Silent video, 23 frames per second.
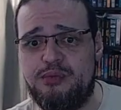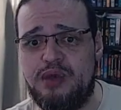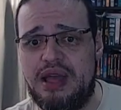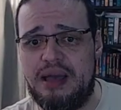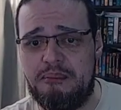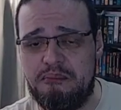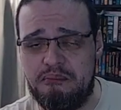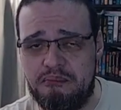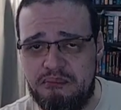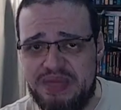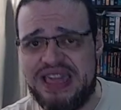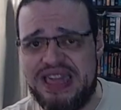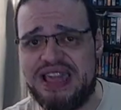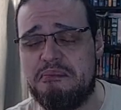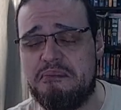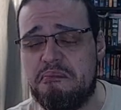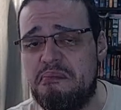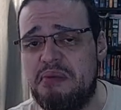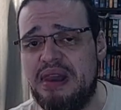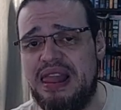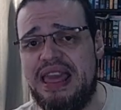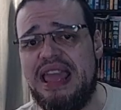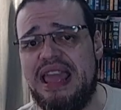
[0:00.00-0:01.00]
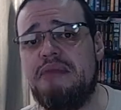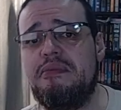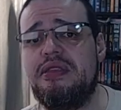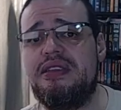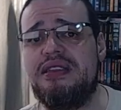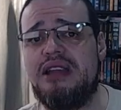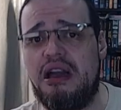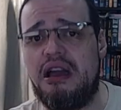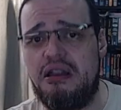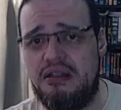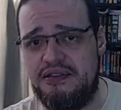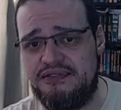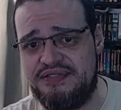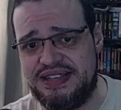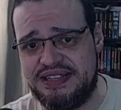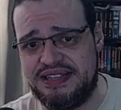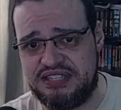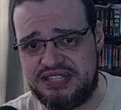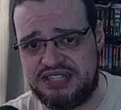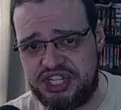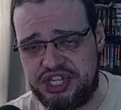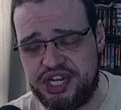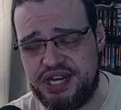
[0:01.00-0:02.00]
a big blame in all of
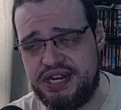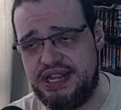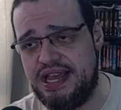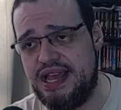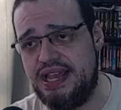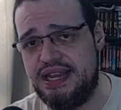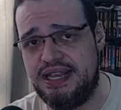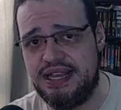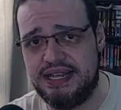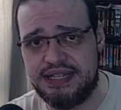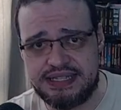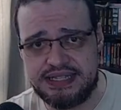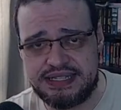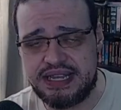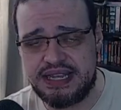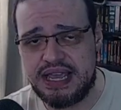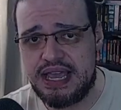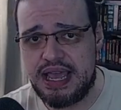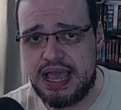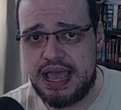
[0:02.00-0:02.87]
this shenanigans.